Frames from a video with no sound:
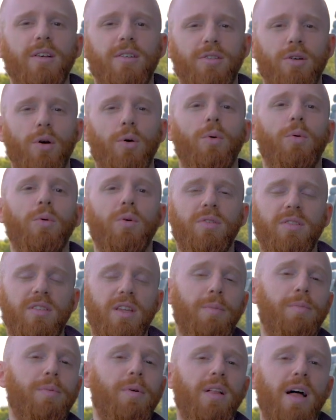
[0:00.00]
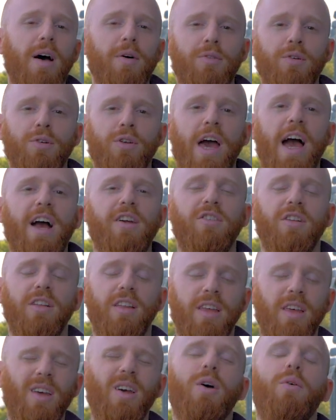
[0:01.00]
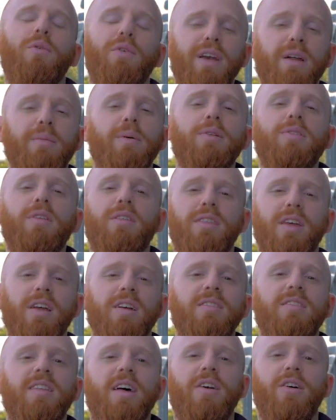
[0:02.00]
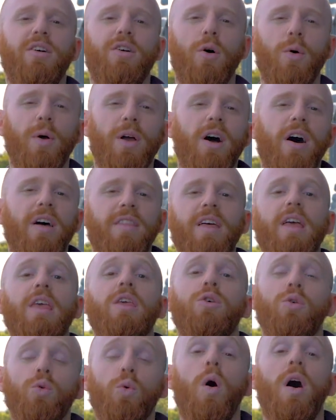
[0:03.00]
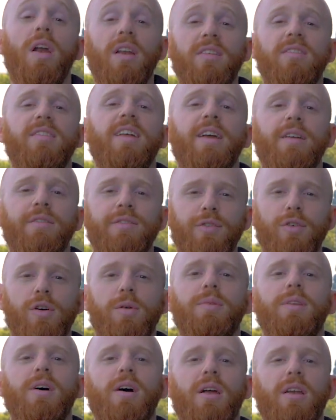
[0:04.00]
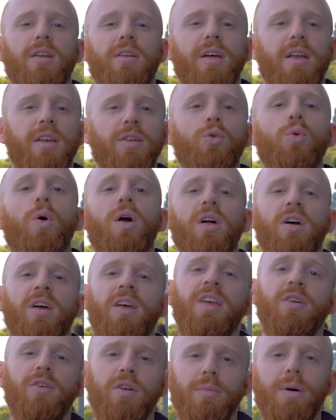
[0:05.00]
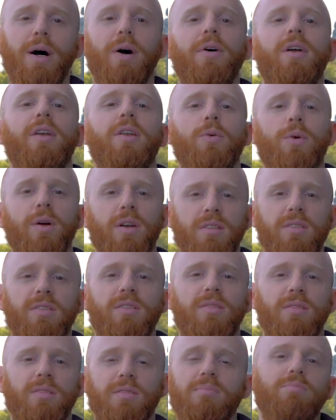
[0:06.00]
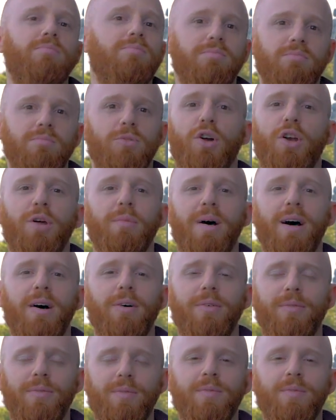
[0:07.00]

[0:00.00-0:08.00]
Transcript: So Snip allows you to actually read about the things that are going on that you want to stay informed on, and you want to hear about, and you want to learn about.